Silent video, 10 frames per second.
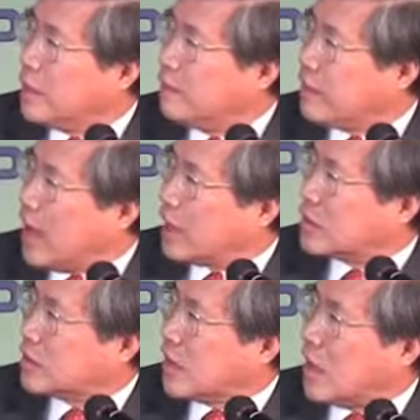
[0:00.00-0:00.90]
In
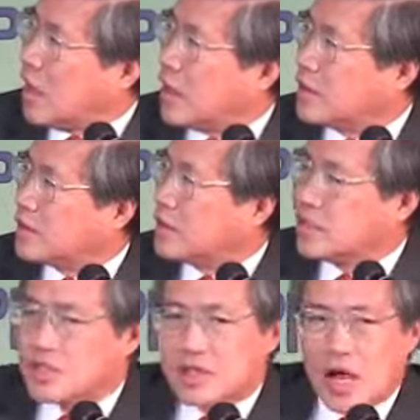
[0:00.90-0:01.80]
fact,
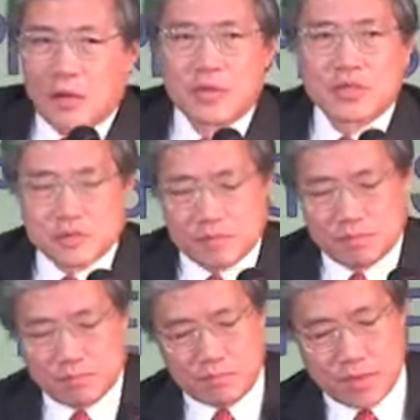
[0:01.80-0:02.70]
this chart was
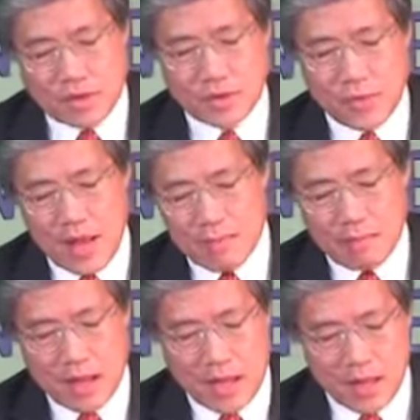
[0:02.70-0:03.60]
put on the
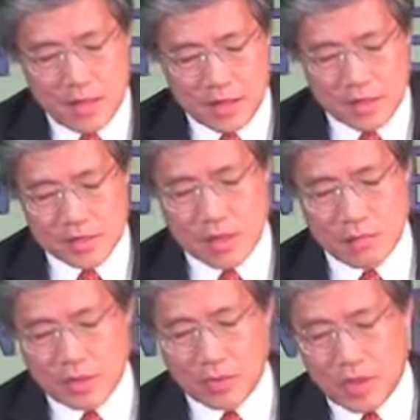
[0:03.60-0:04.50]
web by
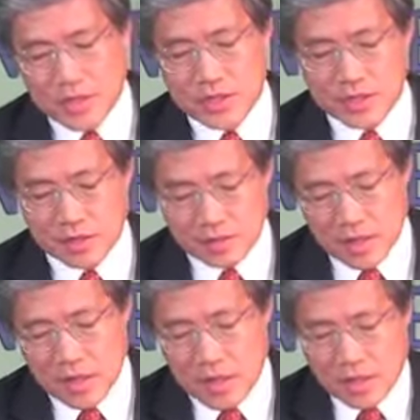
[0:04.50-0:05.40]
someone in
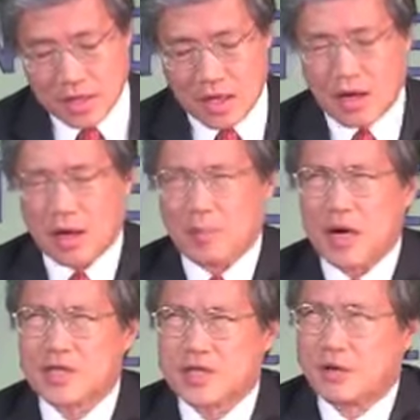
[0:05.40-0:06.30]
Washington
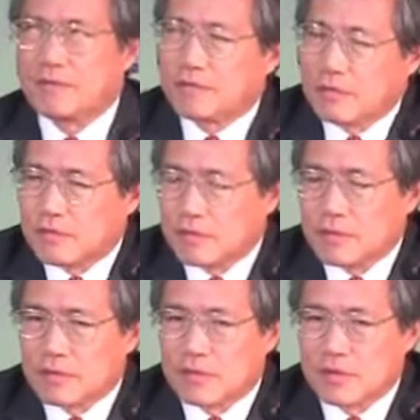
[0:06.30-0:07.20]
March of
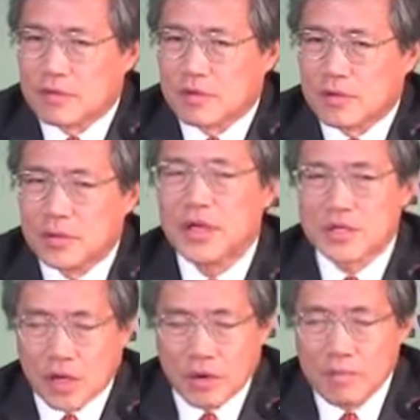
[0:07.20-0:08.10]
2
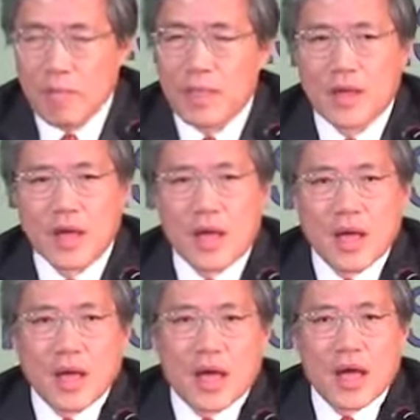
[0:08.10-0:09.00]
years ago.
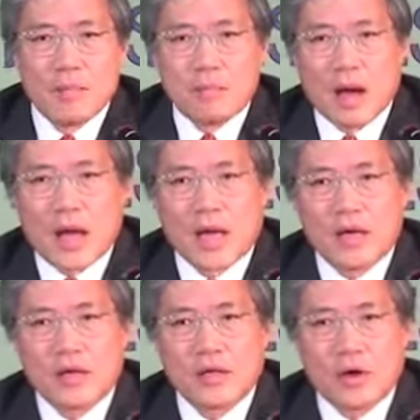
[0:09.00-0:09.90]
And
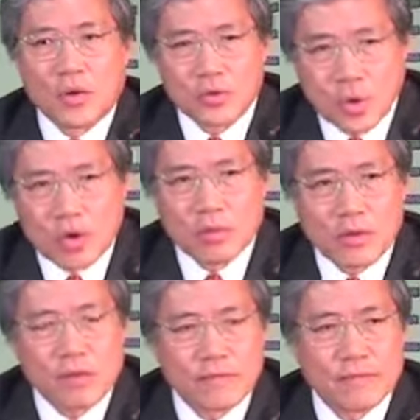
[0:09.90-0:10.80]
by
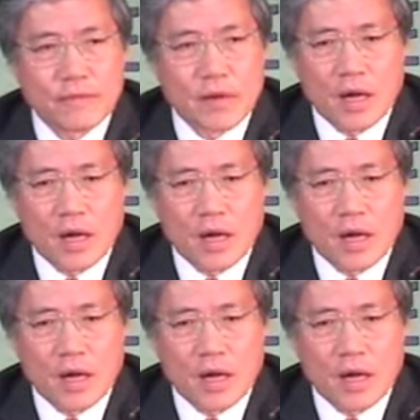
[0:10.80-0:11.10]
October of